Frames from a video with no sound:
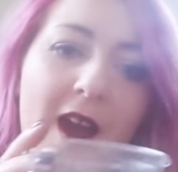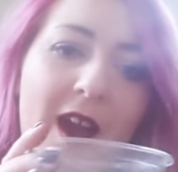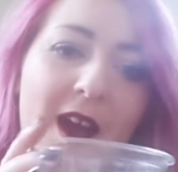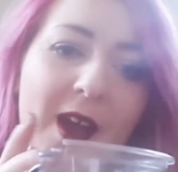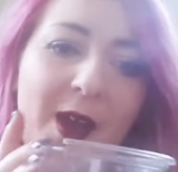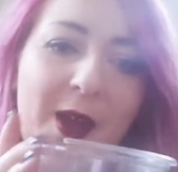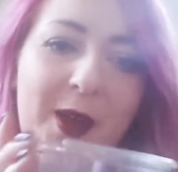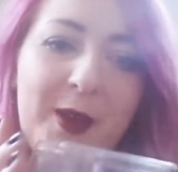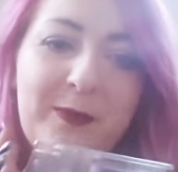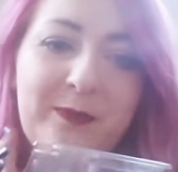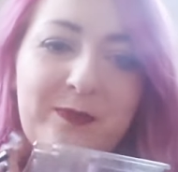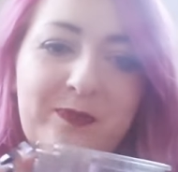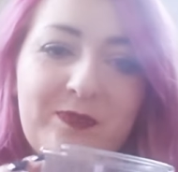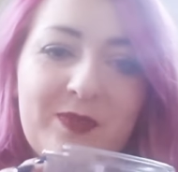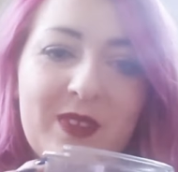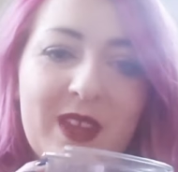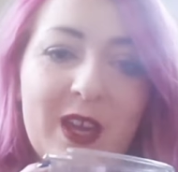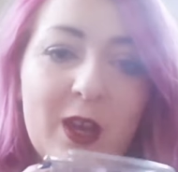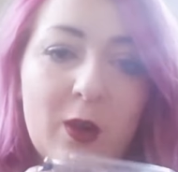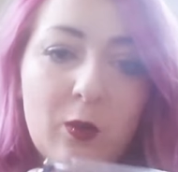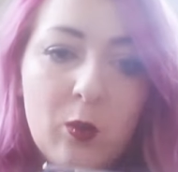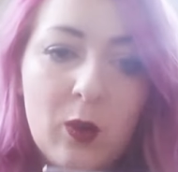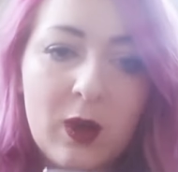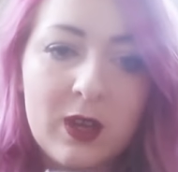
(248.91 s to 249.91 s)

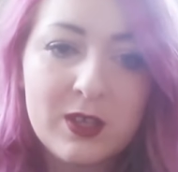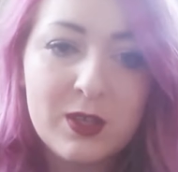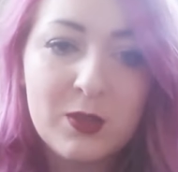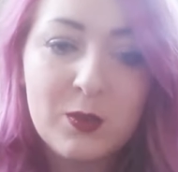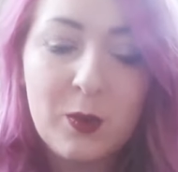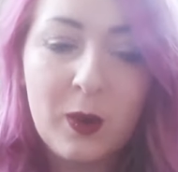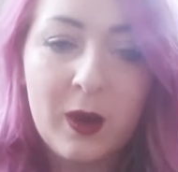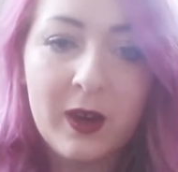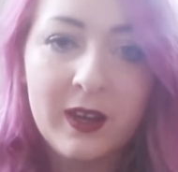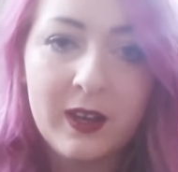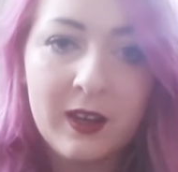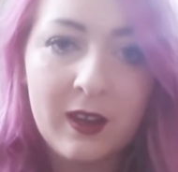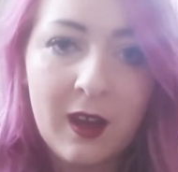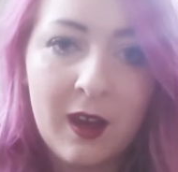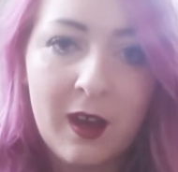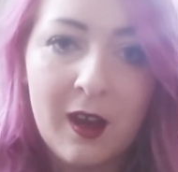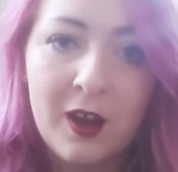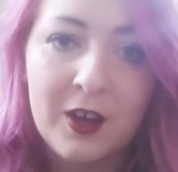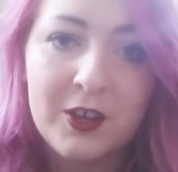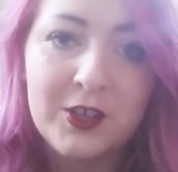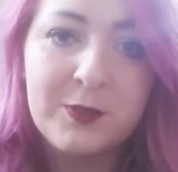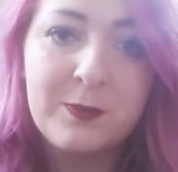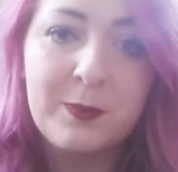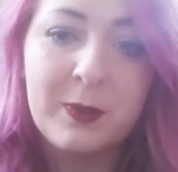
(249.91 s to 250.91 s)
It was quite
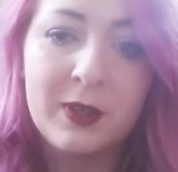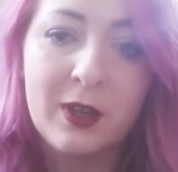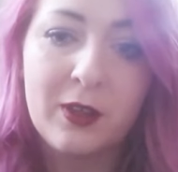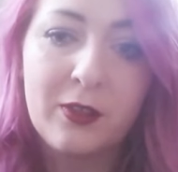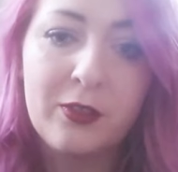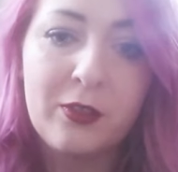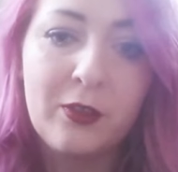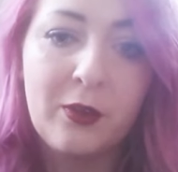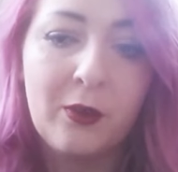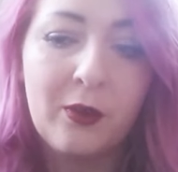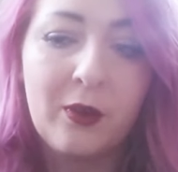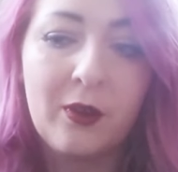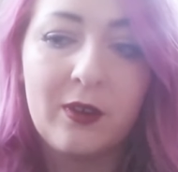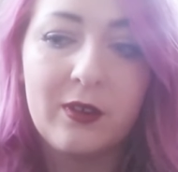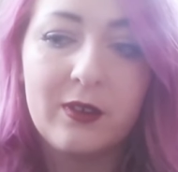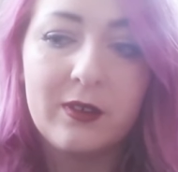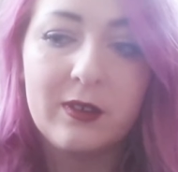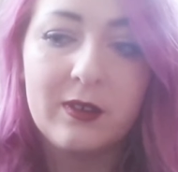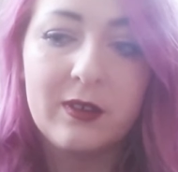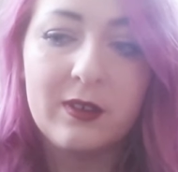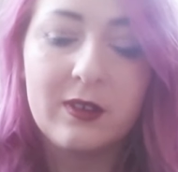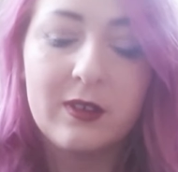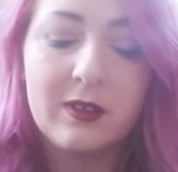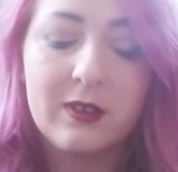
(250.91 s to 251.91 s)
large, but I thought,
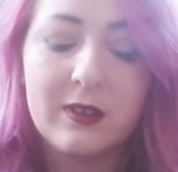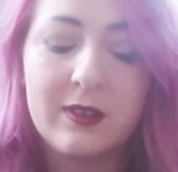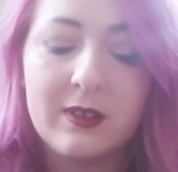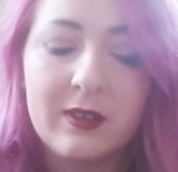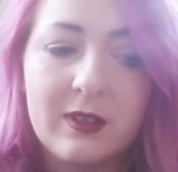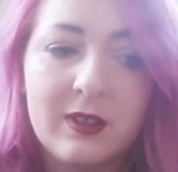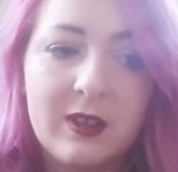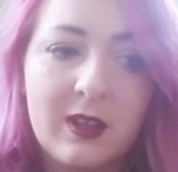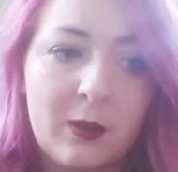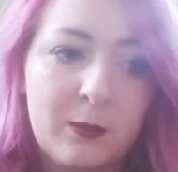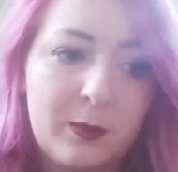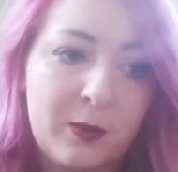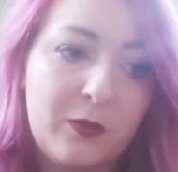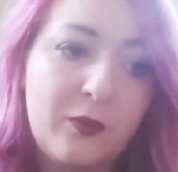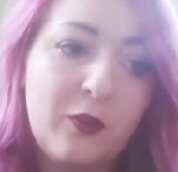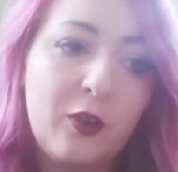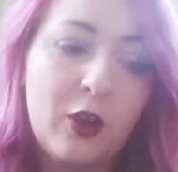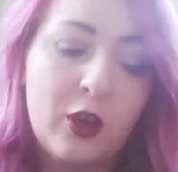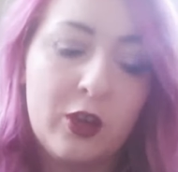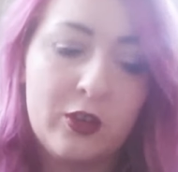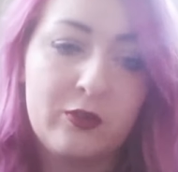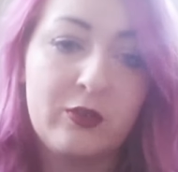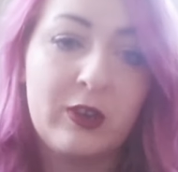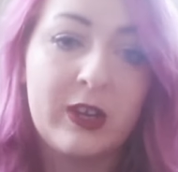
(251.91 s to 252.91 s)
like before
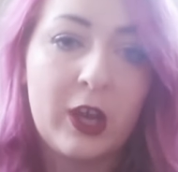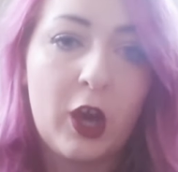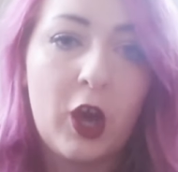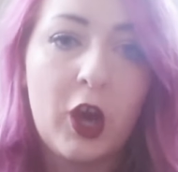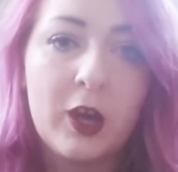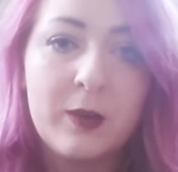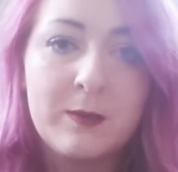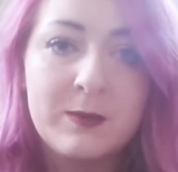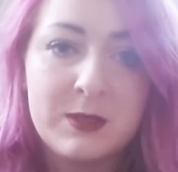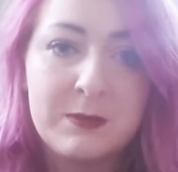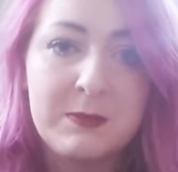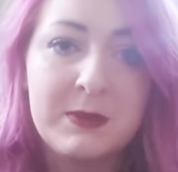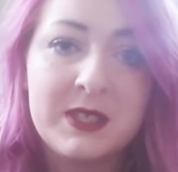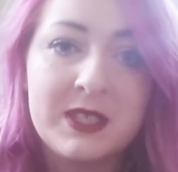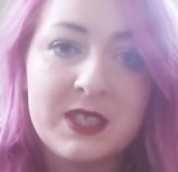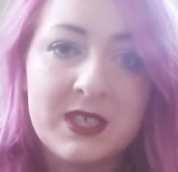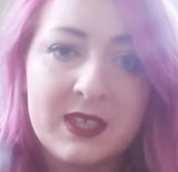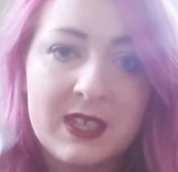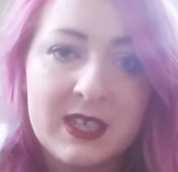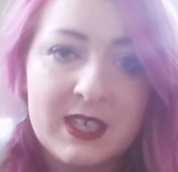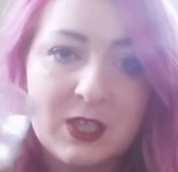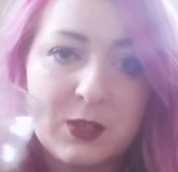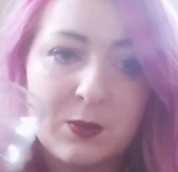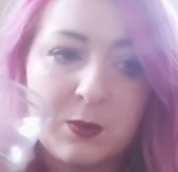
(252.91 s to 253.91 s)
I rehomed him into
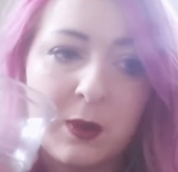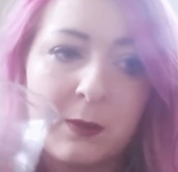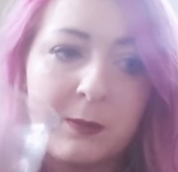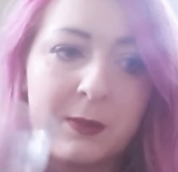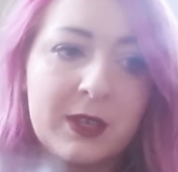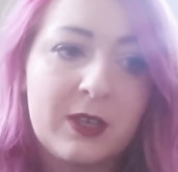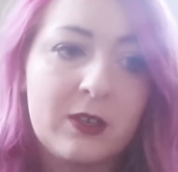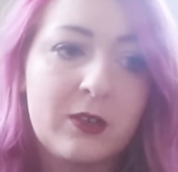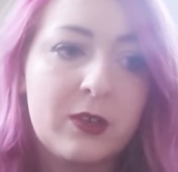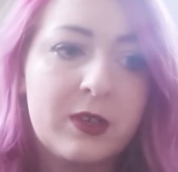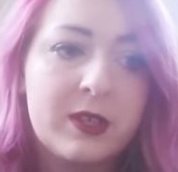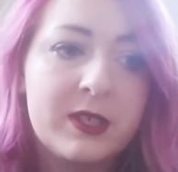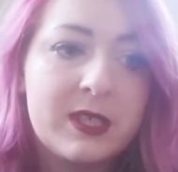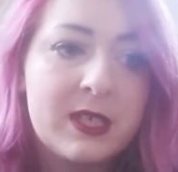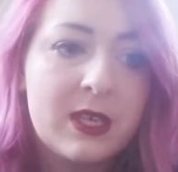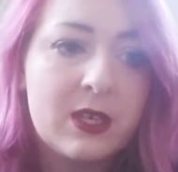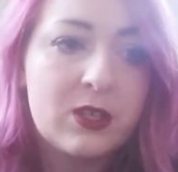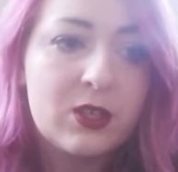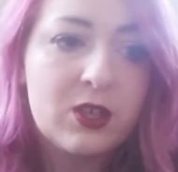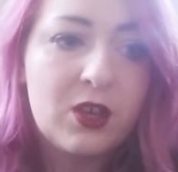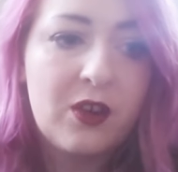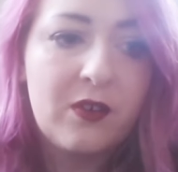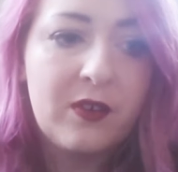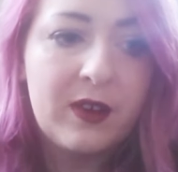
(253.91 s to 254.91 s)
this one, because
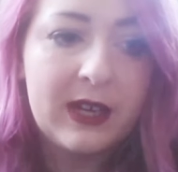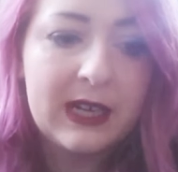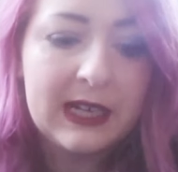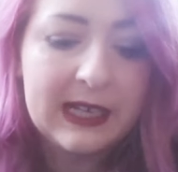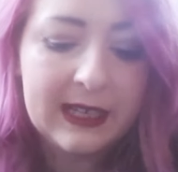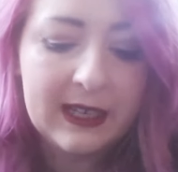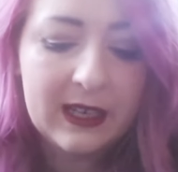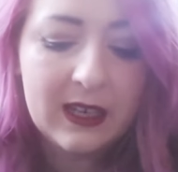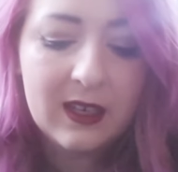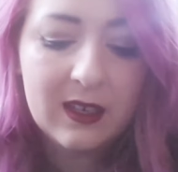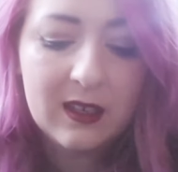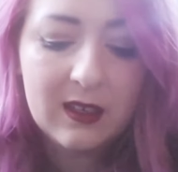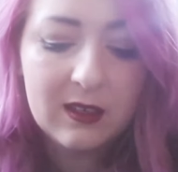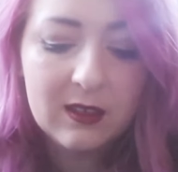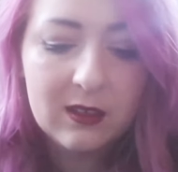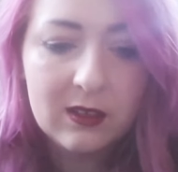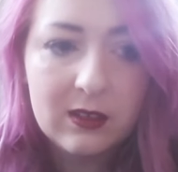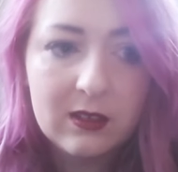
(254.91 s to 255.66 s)
he's currently